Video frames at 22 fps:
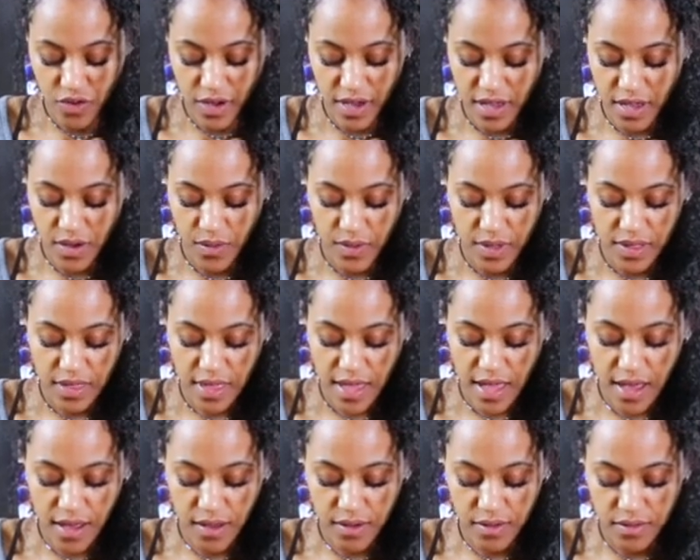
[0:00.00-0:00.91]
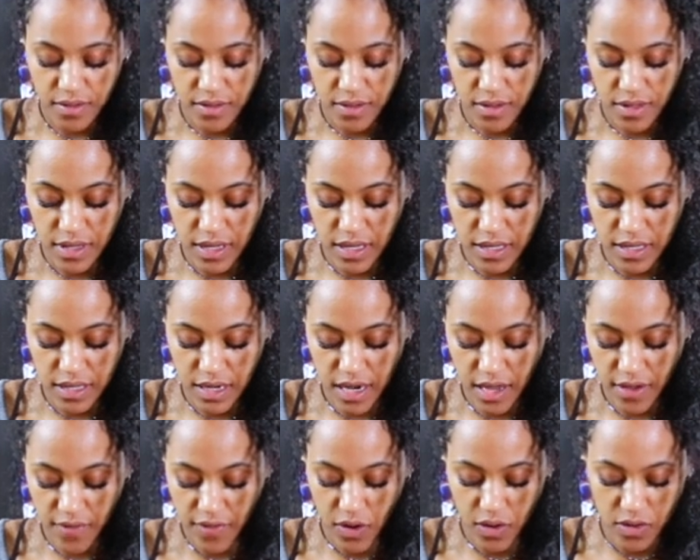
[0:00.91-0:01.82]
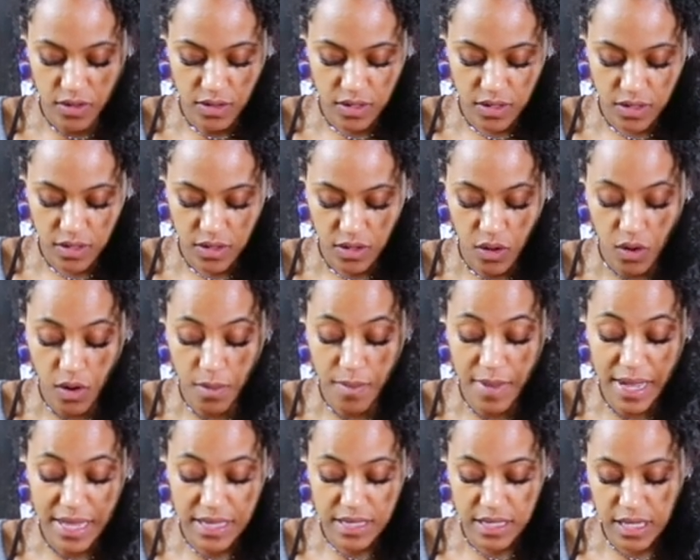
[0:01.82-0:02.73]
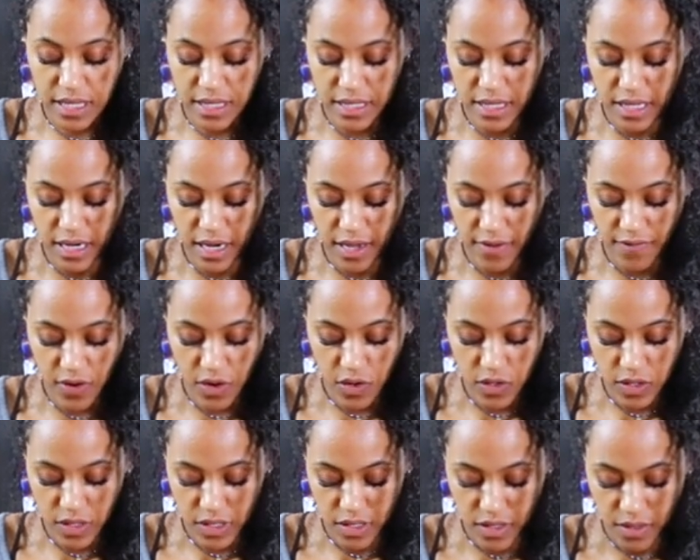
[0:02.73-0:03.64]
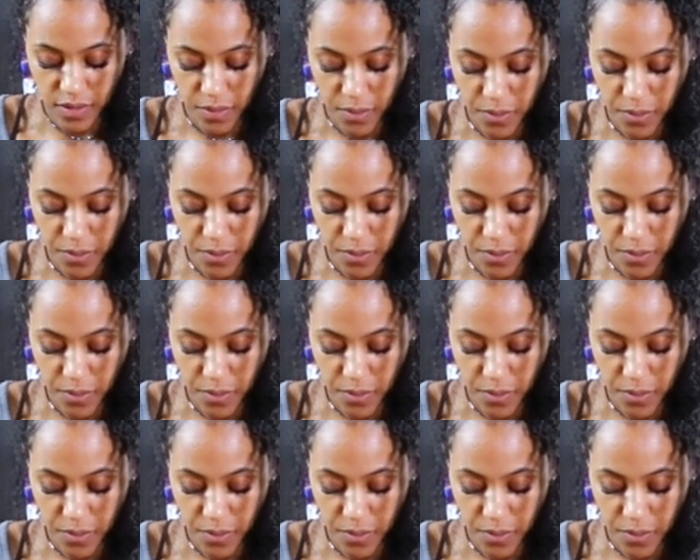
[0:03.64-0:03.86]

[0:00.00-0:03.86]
try it without seasoning first, or my seasoning first.